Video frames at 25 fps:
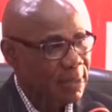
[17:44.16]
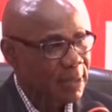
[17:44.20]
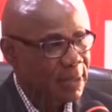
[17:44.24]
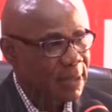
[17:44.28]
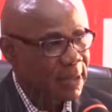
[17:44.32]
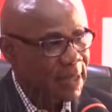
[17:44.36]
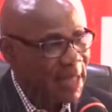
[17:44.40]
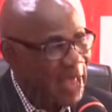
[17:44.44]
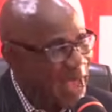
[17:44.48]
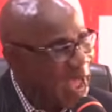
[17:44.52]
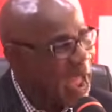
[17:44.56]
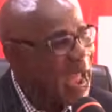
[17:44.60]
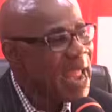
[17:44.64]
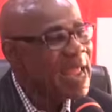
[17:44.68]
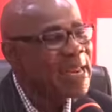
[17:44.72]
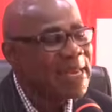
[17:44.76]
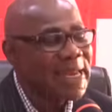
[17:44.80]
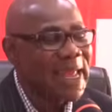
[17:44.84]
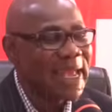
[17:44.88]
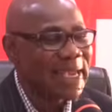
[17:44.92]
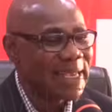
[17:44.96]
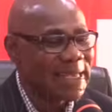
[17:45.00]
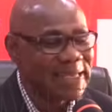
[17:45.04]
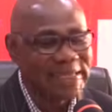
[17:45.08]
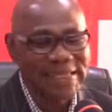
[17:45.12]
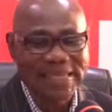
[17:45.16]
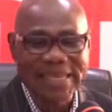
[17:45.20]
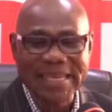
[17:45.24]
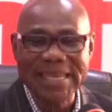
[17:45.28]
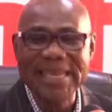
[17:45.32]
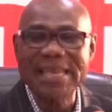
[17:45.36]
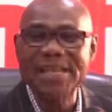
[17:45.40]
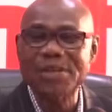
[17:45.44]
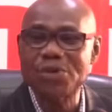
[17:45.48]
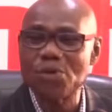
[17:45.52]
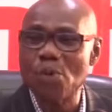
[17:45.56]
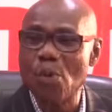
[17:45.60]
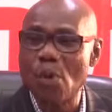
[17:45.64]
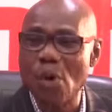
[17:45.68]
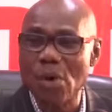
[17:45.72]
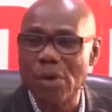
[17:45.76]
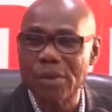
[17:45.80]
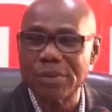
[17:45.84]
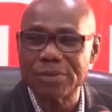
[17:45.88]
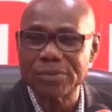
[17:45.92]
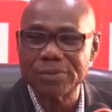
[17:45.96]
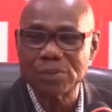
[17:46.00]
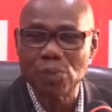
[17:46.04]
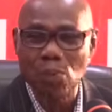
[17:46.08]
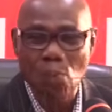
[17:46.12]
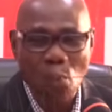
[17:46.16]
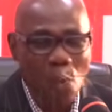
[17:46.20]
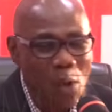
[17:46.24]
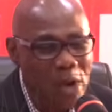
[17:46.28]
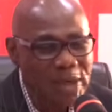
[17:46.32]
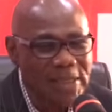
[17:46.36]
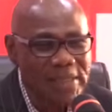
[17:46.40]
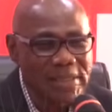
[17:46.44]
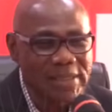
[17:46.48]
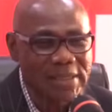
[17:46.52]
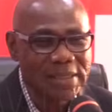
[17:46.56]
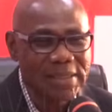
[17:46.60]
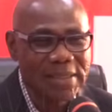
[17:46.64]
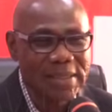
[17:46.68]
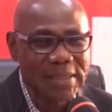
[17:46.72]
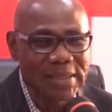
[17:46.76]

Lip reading: The INEC is key to what